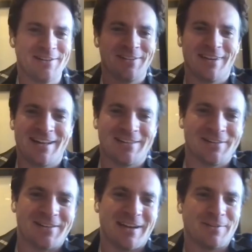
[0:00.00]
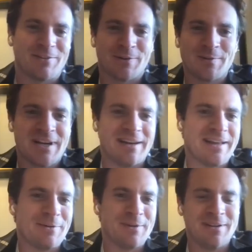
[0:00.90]
you say that, though, because I have a story behind
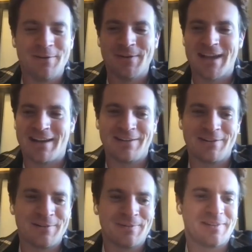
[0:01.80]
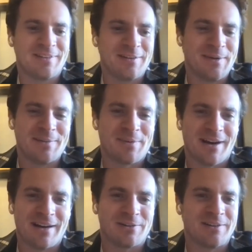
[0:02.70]
that. We knew we had to do CBD
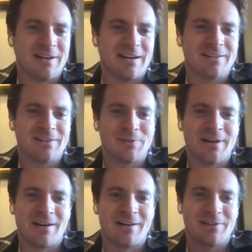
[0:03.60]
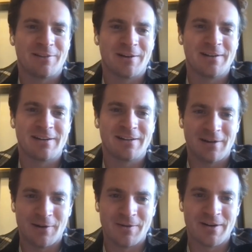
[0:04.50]
products for dogs when our third
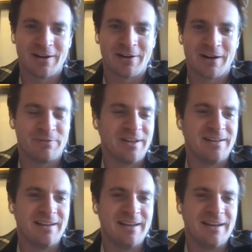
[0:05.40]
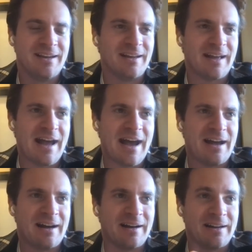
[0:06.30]
cone, or Griffin,
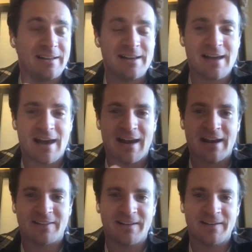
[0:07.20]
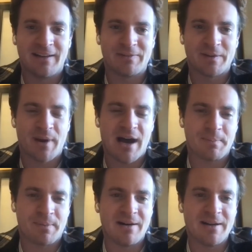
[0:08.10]
he had accidentally left a
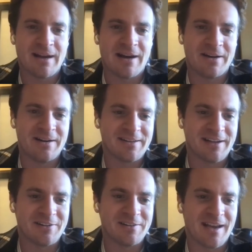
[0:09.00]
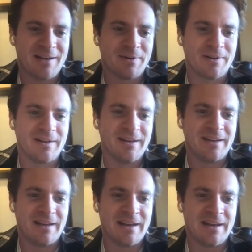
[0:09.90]
pop brownie out on his kitchen table.
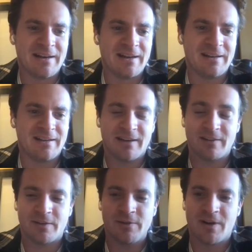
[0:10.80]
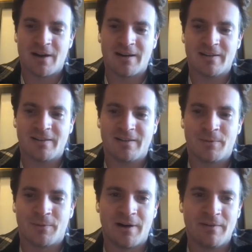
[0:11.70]
And he has two dogs.
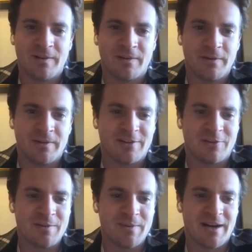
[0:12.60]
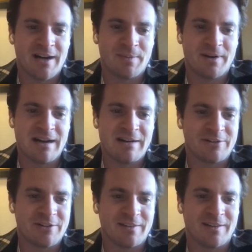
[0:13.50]
One of the two is extremely hyper, never
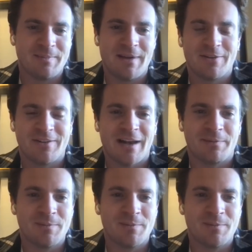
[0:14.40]
shuts up, never stops